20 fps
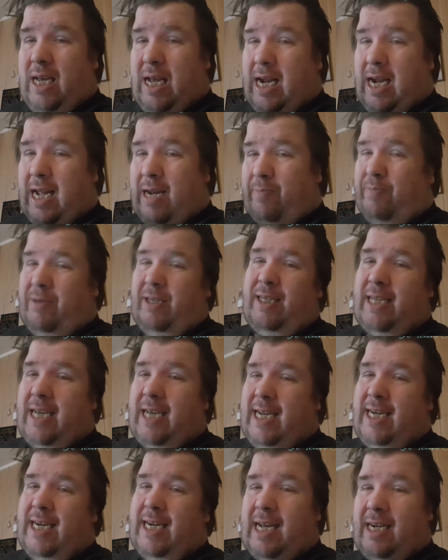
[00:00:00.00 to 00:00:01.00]
let me
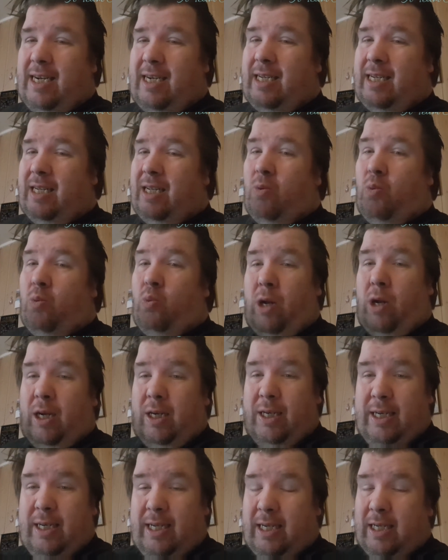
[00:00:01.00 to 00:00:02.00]
say that, well,
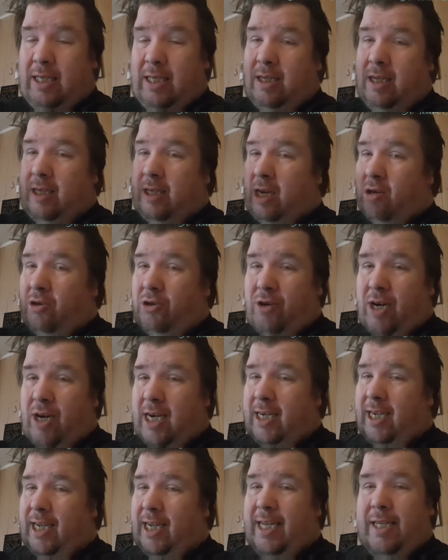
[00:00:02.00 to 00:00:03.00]
this
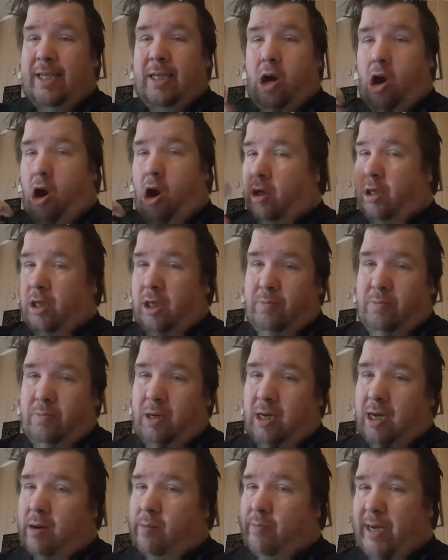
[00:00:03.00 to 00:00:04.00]
soundtrack is awesome,
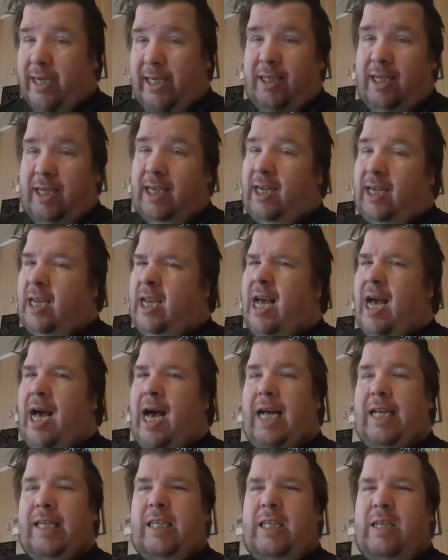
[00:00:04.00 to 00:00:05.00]
amazing,
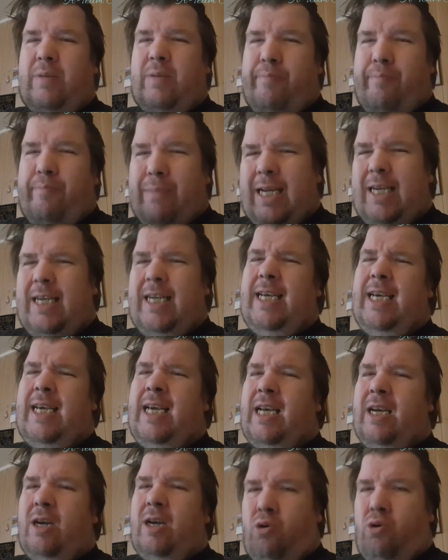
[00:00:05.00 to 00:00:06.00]
has
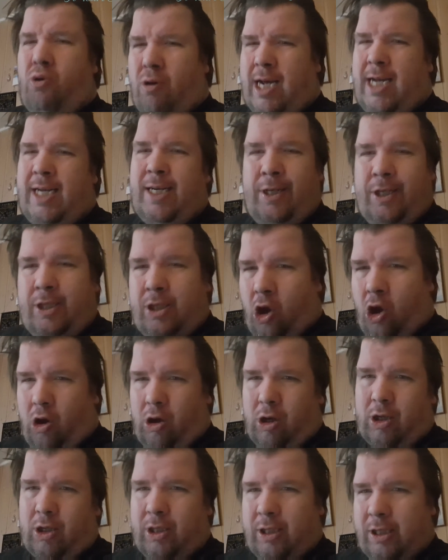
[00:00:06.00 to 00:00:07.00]
many great
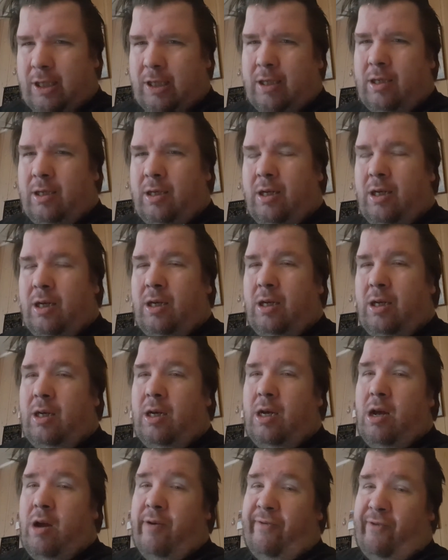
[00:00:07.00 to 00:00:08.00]
songs
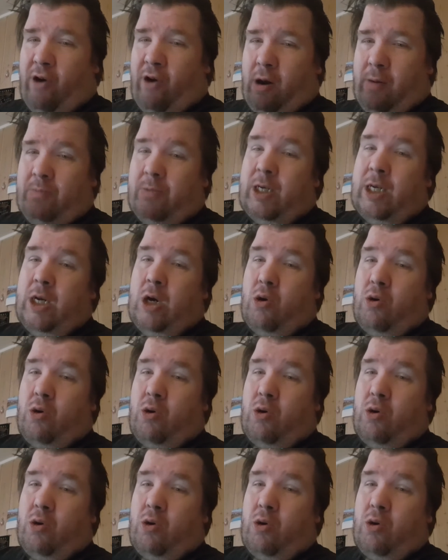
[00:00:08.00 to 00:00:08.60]
from the